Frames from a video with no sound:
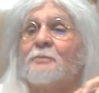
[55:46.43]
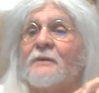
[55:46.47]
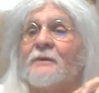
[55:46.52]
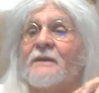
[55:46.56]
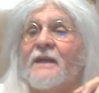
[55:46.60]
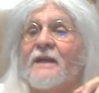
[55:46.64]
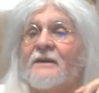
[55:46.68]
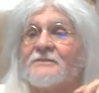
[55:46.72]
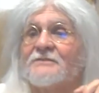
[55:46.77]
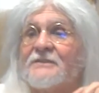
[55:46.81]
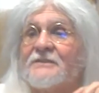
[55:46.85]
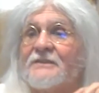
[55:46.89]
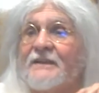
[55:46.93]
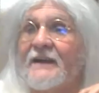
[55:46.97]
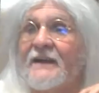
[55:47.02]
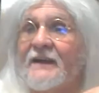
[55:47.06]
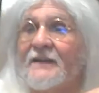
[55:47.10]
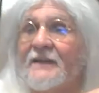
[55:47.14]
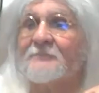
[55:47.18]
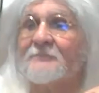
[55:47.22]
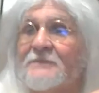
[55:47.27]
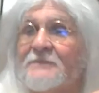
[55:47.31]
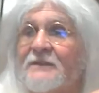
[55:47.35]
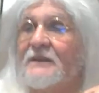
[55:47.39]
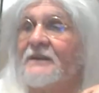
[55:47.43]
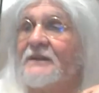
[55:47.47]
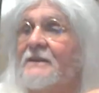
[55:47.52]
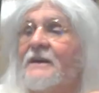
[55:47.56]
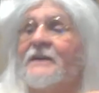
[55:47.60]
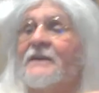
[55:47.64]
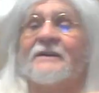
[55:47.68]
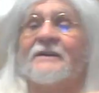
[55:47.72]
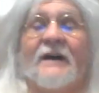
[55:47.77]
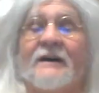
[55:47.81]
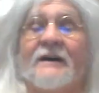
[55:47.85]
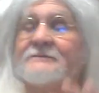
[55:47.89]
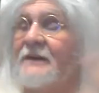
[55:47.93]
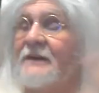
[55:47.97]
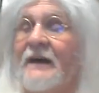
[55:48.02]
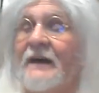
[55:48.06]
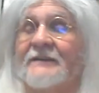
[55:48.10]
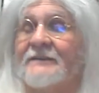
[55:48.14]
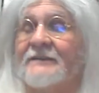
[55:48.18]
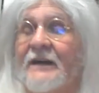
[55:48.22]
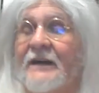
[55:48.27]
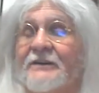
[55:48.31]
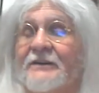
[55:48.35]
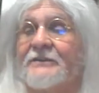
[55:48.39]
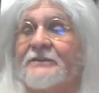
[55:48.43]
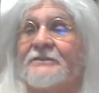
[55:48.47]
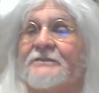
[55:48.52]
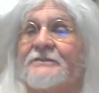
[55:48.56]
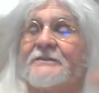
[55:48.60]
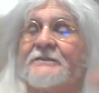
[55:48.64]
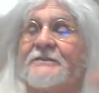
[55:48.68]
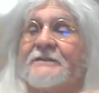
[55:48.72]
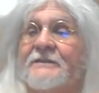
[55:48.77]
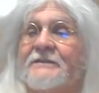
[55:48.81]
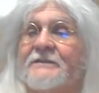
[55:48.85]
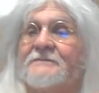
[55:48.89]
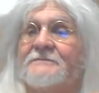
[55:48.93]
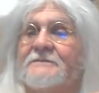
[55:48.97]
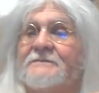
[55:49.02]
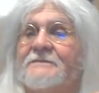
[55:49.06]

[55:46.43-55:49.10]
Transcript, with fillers: pronounce the name. I, I, I couldn't do it.